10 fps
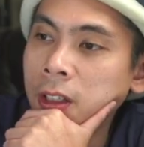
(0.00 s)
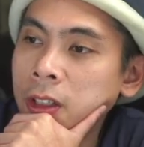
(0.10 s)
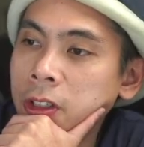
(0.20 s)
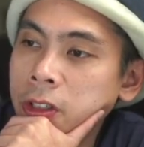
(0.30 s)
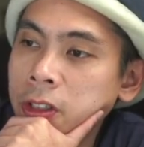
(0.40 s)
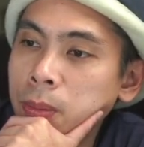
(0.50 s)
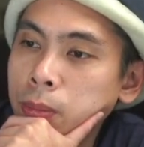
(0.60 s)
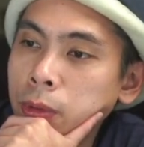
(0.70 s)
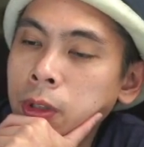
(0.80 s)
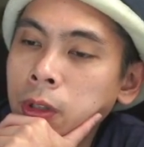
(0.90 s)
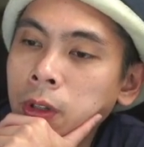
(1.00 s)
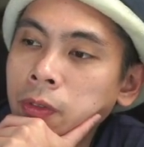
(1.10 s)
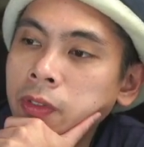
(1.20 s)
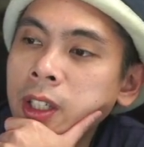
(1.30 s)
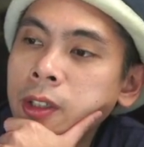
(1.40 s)
This is the
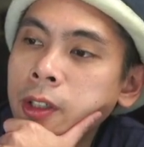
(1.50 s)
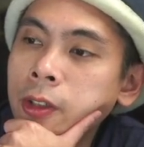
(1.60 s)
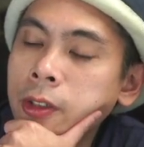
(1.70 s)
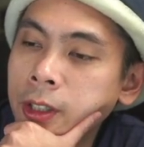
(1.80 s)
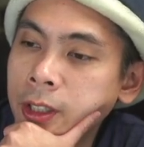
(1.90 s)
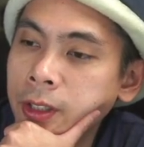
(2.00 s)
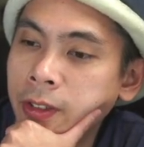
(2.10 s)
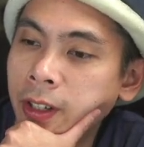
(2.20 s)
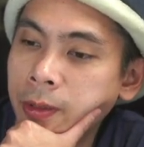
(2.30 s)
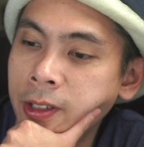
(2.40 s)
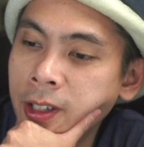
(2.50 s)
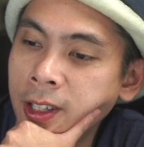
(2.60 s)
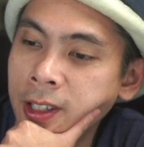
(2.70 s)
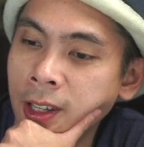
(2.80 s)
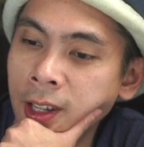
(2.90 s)
Brutal V2
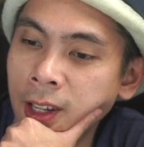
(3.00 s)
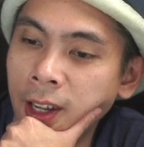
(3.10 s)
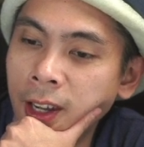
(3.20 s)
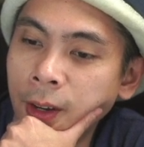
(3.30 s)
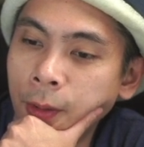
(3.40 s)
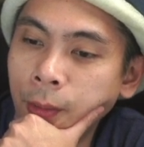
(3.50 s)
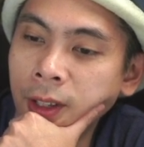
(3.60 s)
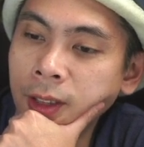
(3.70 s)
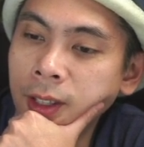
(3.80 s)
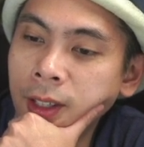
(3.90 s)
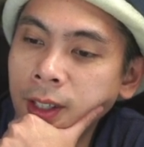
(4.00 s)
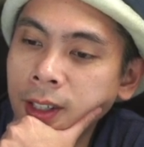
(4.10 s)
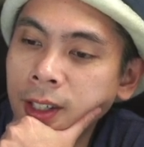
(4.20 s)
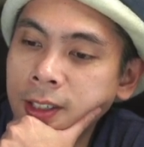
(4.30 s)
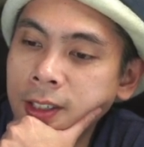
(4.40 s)
65%. And one
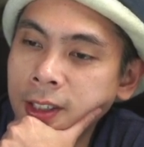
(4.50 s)
thing that's